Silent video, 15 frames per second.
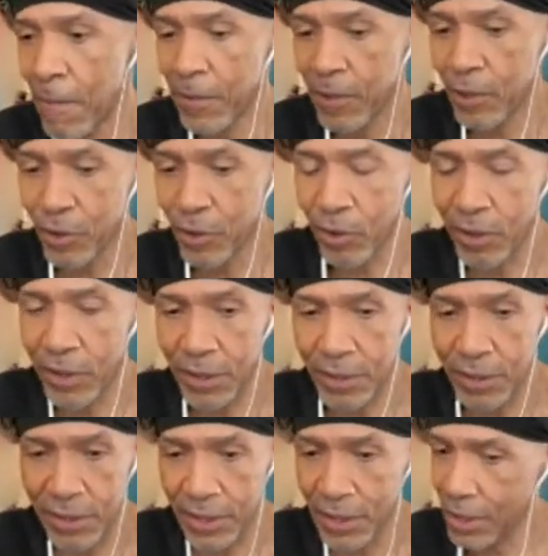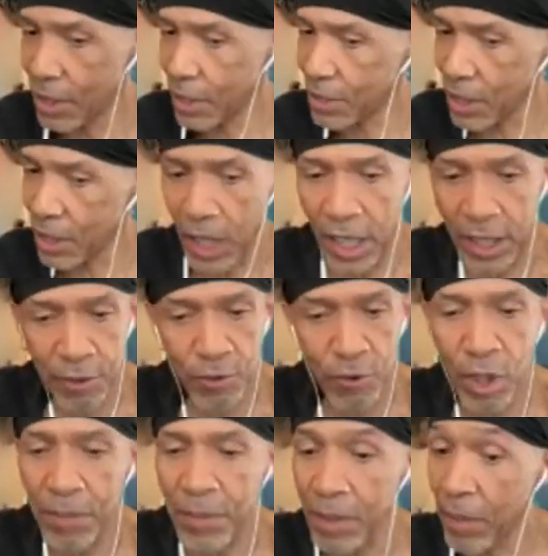tutorials. He does a lot of
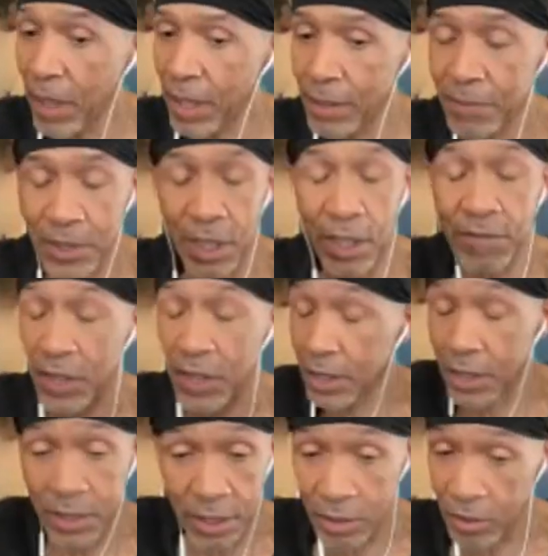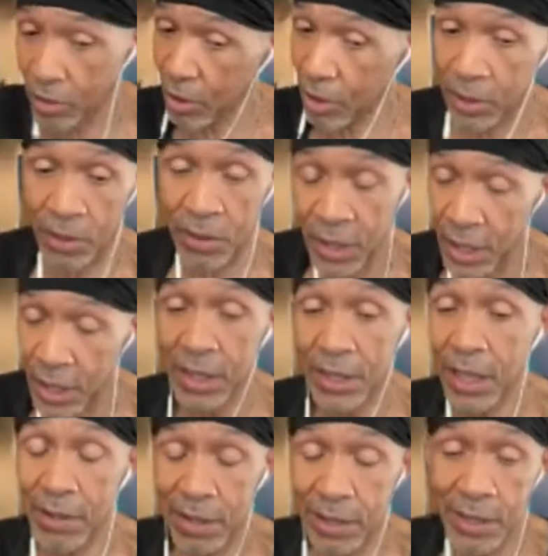drumming by himself, and I just sit there and go,
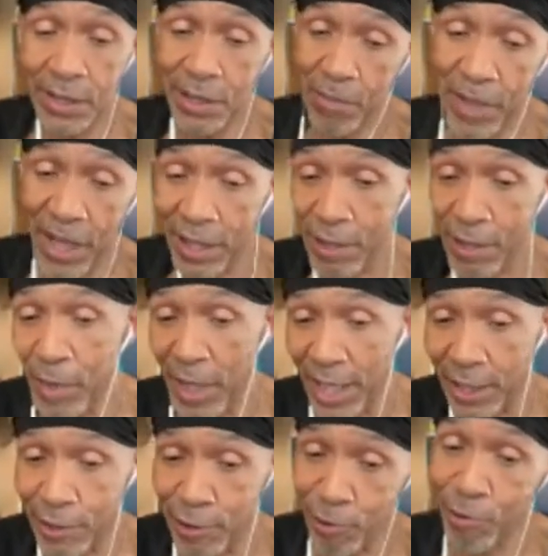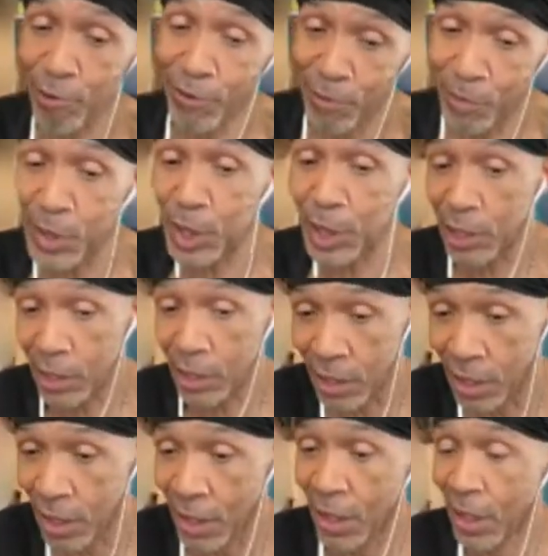now this is a mathematical groove machine.
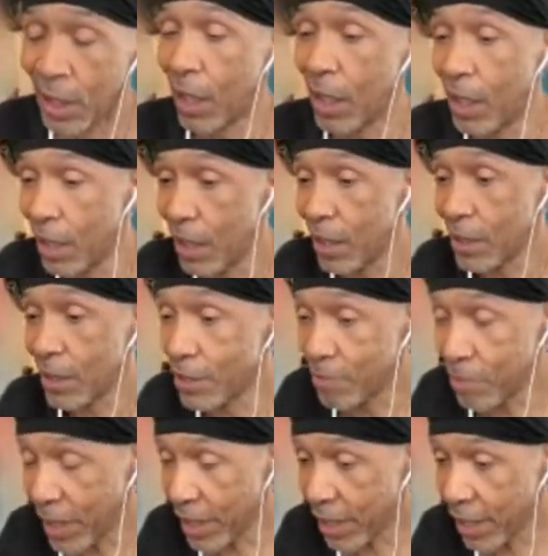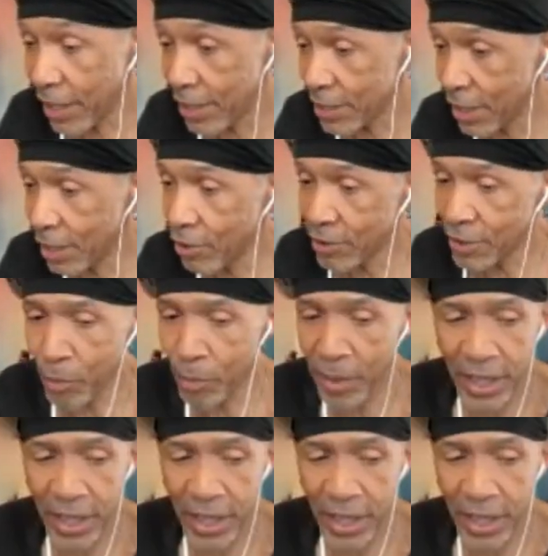He's badass. And there's a